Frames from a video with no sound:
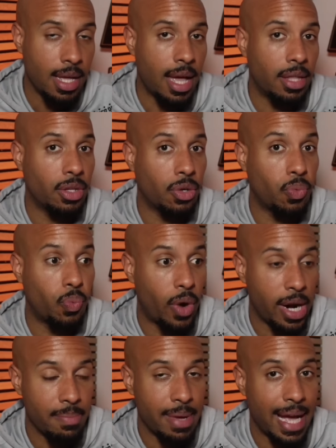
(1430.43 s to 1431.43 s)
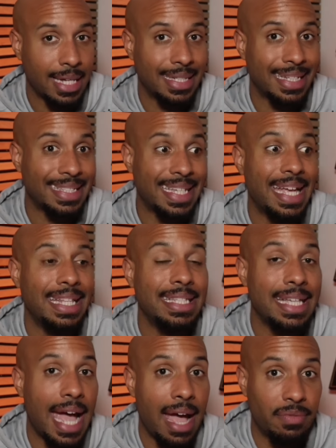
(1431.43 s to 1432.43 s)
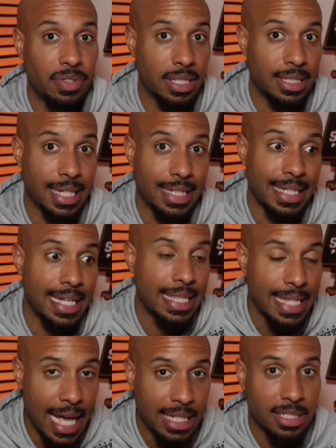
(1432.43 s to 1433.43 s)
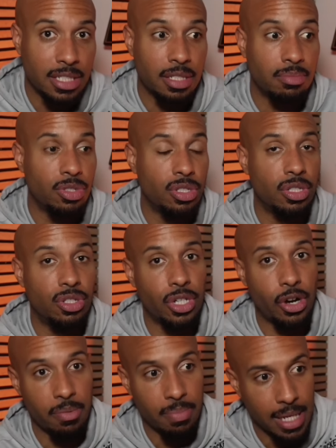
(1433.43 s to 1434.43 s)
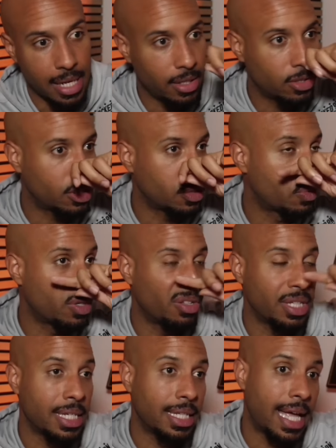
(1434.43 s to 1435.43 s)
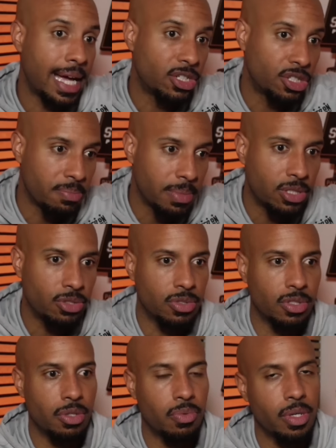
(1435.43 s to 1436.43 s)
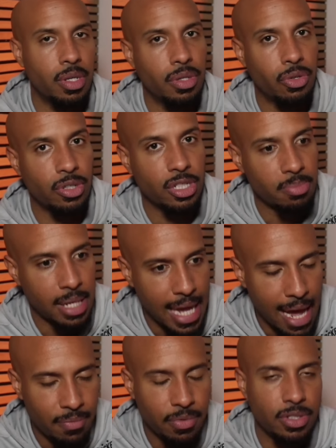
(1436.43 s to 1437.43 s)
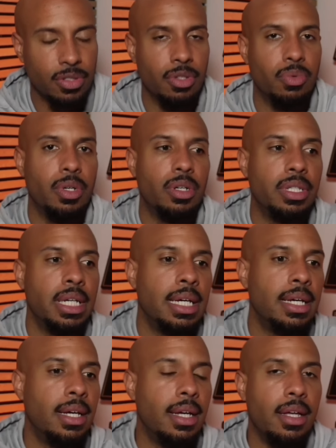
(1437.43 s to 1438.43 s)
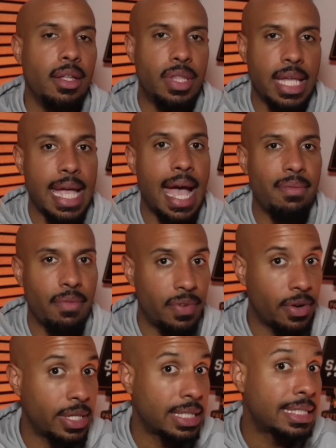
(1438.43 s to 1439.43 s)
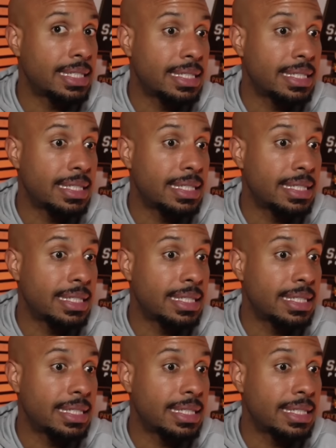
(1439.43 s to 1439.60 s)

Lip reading: and the running backs that tend to have success in that system, the Jerick McKinnons of the world, the Elijah Mitchells of the world, the Christian McCaffreys of the world, they have a very,